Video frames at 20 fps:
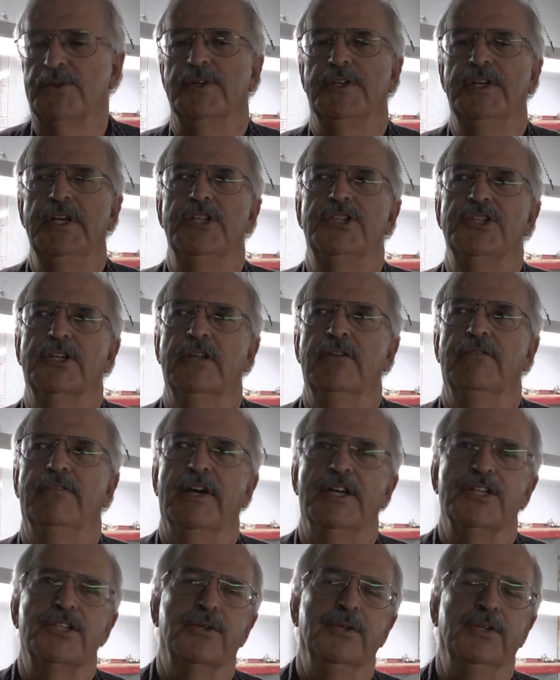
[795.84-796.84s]
strategic
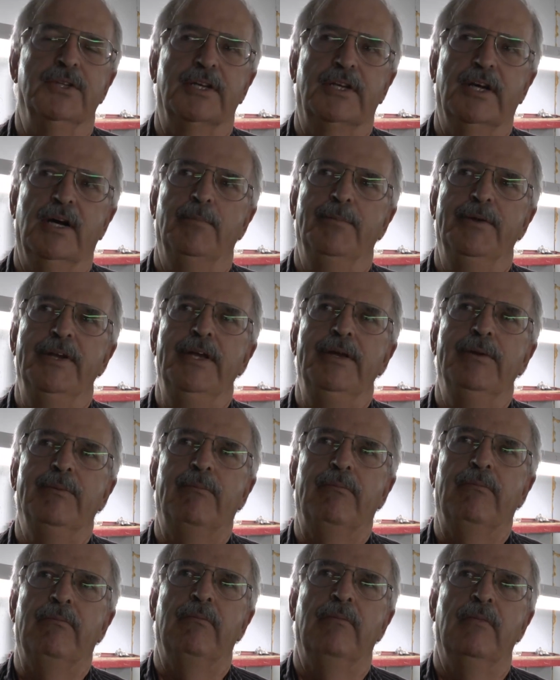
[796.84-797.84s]
investor in the
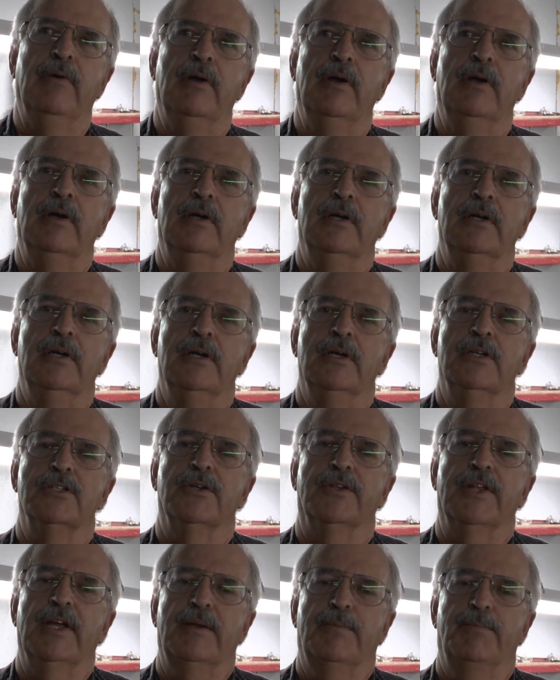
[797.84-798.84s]
company,
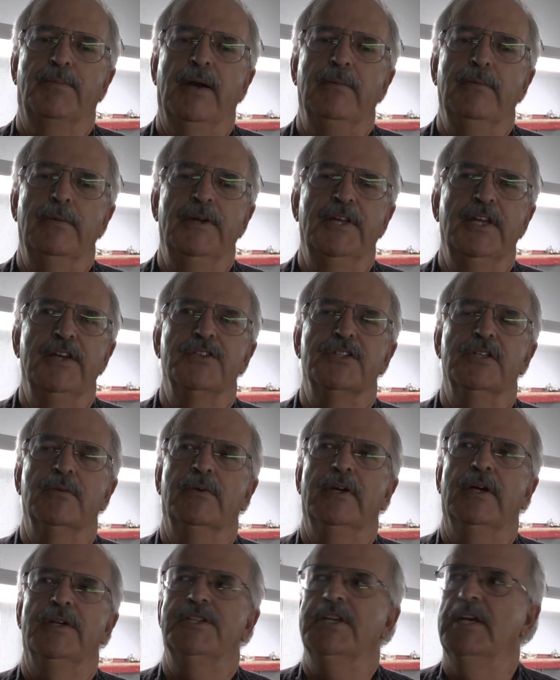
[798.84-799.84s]
so that probably
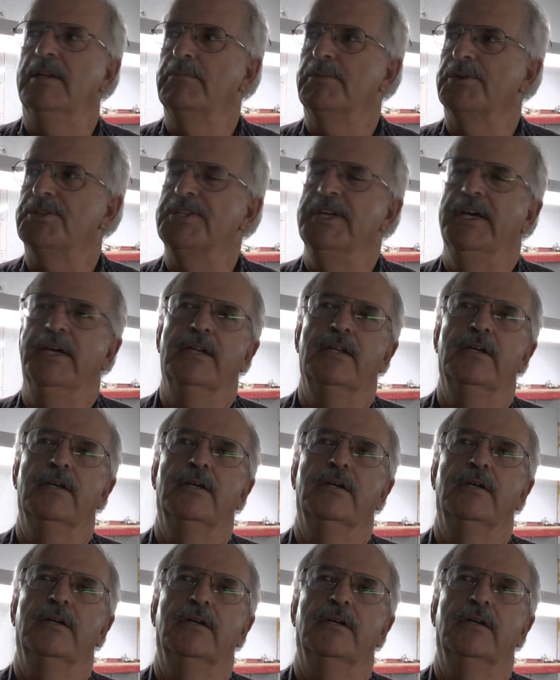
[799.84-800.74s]
gives them around 10%